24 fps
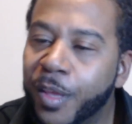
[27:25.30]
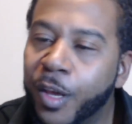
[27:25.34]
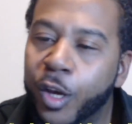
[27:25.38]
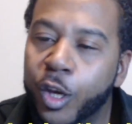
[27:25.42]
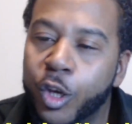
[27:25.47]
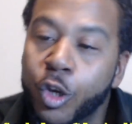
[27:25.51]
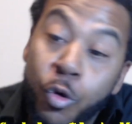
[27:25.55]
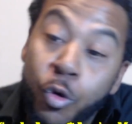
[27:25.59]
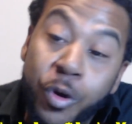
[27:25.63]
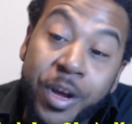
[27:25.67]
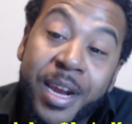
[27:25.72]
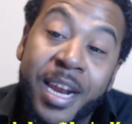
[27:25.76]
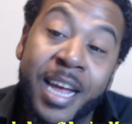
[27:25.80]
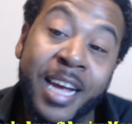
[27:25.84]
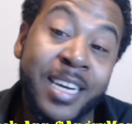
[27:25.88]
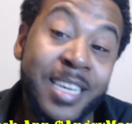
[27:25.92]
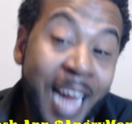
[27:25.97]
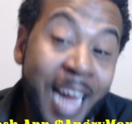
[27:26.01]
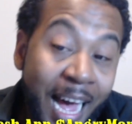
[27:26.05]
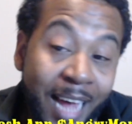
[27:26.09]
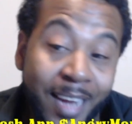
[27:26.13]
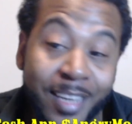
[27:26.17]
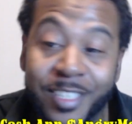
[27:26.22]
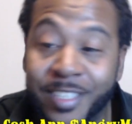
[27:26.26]
you can
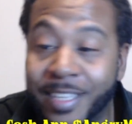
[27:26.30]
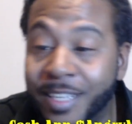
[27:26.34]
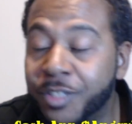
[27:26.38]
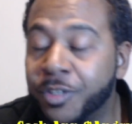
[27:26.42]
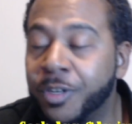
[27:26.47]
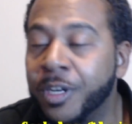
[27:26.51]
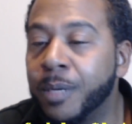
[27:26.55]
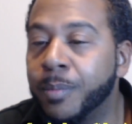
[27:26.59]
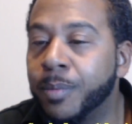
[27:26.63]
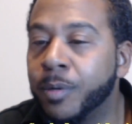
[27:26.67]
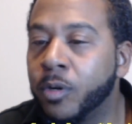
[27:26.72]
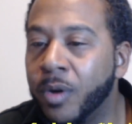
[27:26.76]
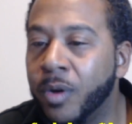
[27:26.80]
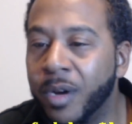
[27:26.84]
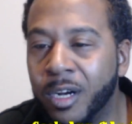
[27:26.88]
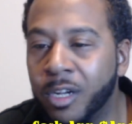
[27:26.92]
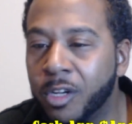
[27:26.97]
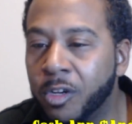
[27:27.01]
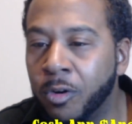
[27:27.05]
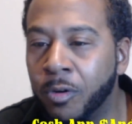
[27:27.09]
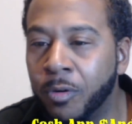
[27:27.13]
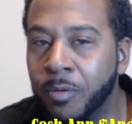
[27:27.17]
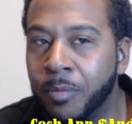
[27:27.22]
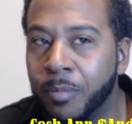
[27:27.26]
acknowledge that you're
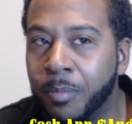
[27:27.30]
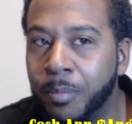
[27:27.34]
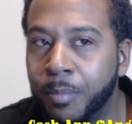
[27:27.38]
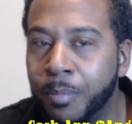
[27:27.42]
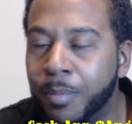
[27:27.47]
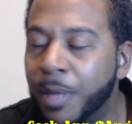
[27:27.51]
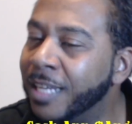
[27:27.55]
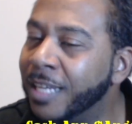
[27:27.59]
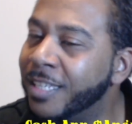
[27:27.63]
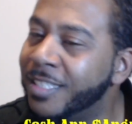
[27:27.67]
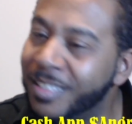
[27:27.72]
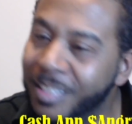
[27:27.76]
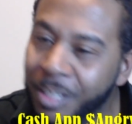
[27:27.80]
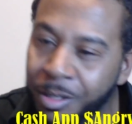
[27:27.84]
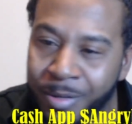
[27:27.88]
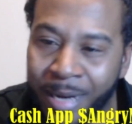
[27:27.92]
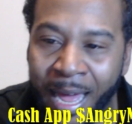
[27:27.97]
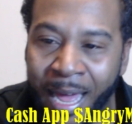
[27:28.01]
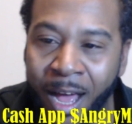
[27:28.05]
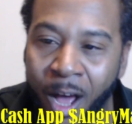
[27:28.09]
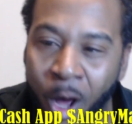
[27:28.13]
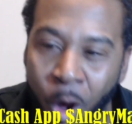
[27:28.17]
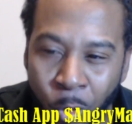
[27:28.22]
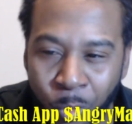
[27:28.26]
hypocritical and still
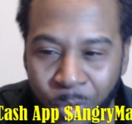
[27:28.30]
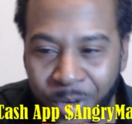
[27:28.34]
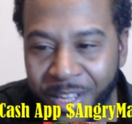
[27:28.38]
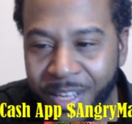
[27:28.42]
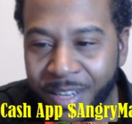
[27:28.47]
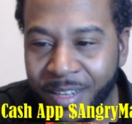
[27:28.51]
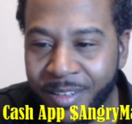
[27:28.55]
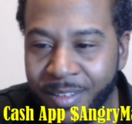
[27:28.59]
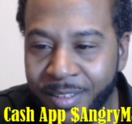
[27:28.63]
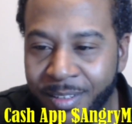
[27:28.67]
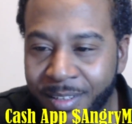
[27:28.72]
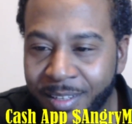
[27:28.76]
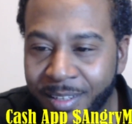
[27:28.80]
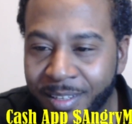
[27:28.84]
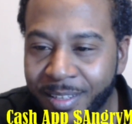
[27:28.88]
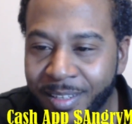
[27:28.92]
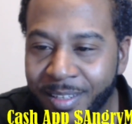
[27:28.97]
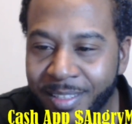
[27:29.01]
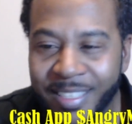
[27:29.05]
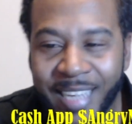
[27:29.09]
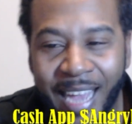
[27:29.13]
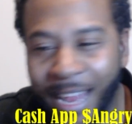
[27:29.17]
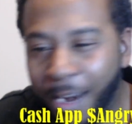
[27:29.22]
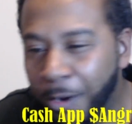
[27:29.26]
not own it.
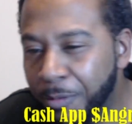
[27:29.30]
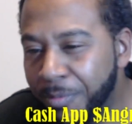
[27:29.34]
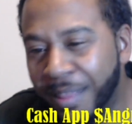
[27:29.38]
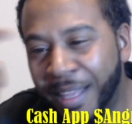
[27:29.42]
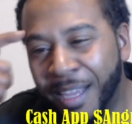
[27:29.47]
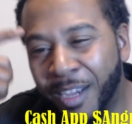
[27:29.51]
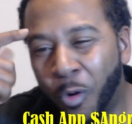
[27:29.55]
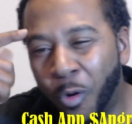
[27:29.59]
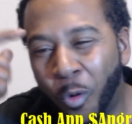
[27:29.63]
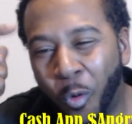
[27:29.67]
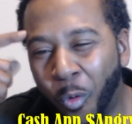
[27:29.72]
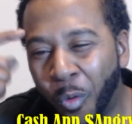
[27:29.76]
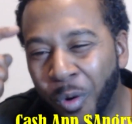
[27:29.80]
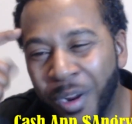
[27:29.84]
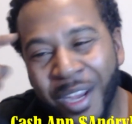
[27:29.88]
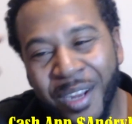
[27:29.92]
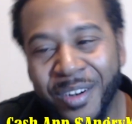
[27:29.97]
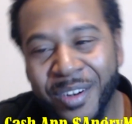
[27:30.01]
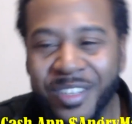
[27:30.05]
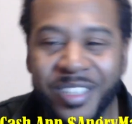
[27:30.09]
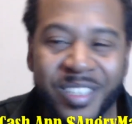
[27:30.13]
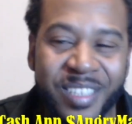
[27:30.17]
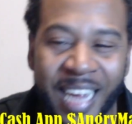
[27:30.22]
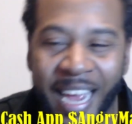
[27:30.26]
See, I don't think Corey
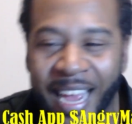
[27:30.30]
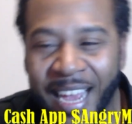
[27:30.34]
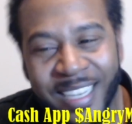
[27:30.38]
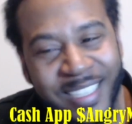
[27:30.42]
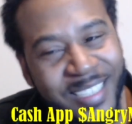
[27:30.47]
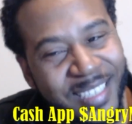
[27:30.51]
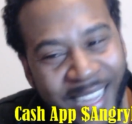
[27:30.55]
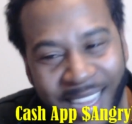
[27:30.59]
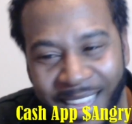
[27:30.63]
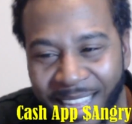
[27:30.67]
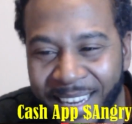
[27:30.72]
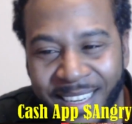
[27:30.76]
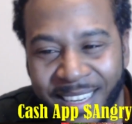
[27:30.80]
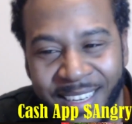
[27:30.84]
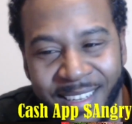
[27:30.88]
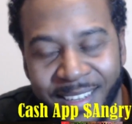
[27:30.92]
understands that.